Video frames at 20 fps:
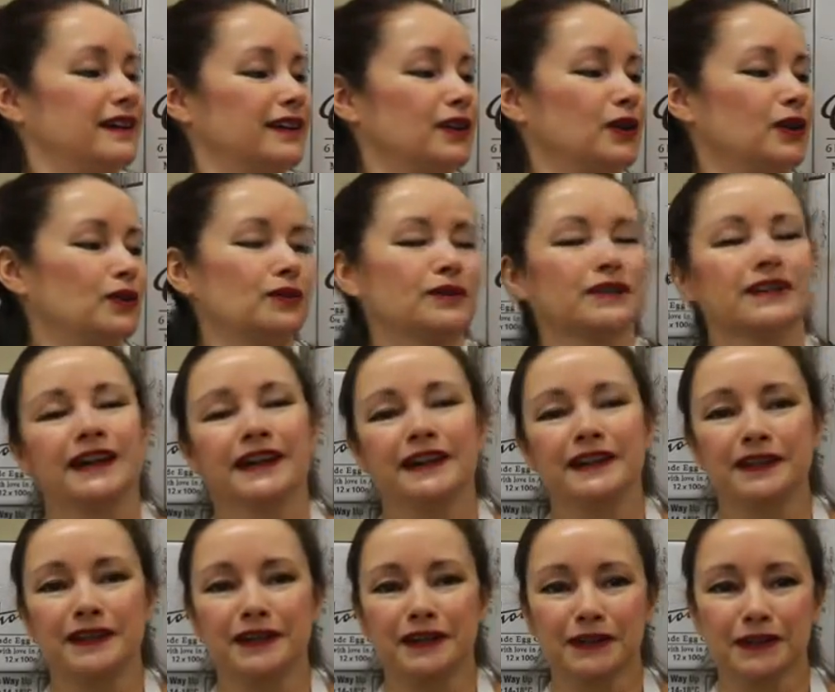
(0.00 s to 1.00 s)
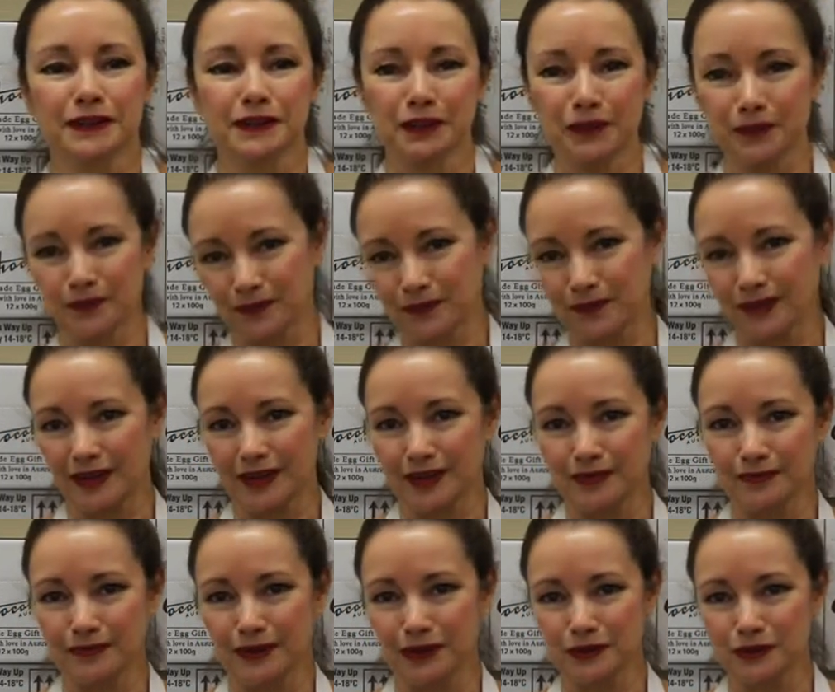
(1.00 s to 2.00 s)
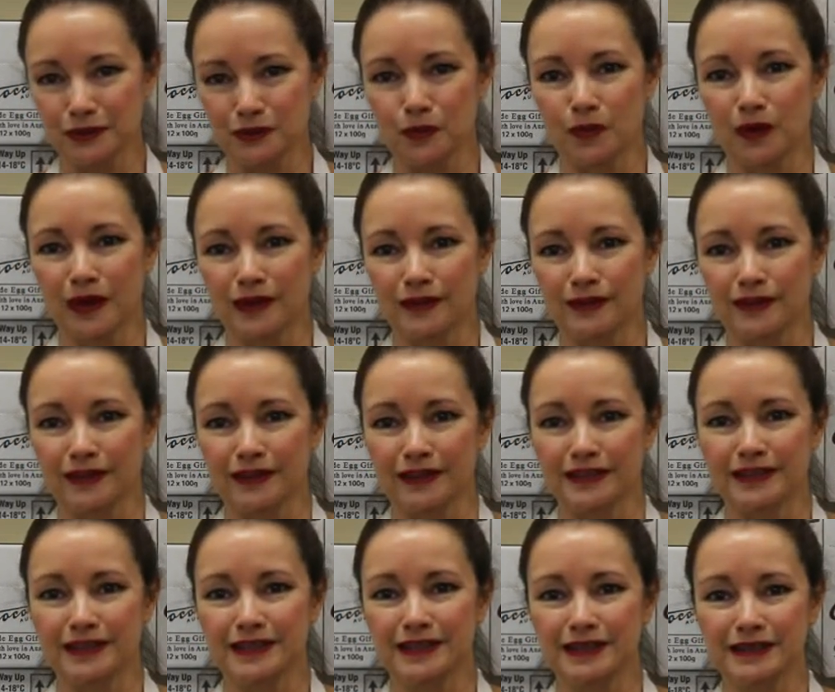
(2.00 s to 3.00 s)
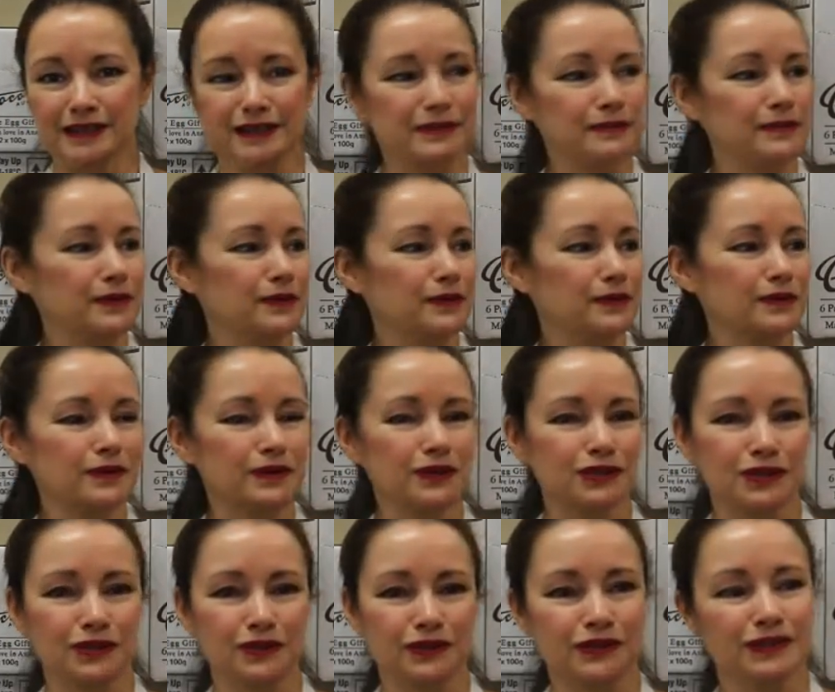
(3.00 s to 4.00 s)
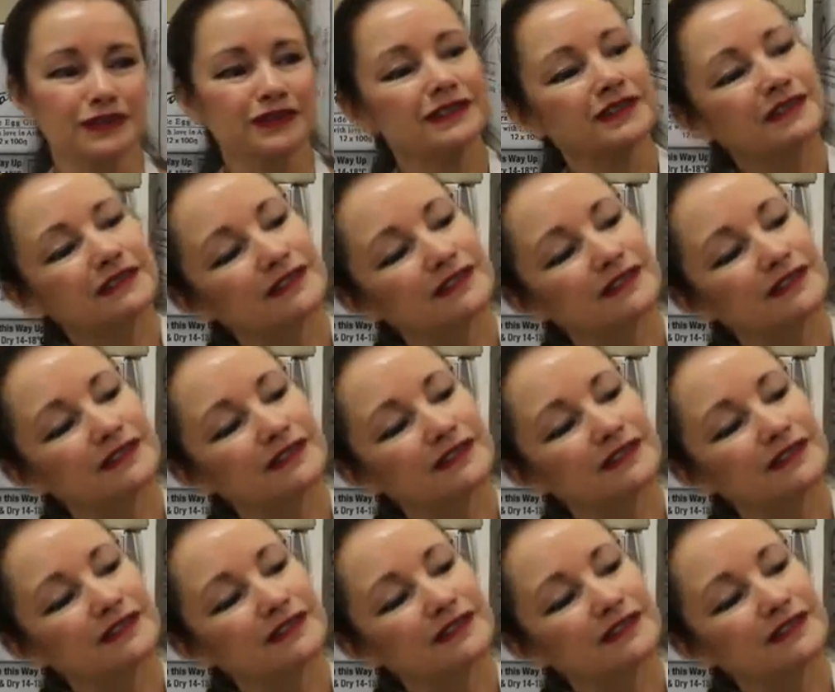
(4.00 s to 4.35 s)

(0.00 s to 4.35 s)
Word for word: Golden honeycomb and Belgian wafer in milk chocolate.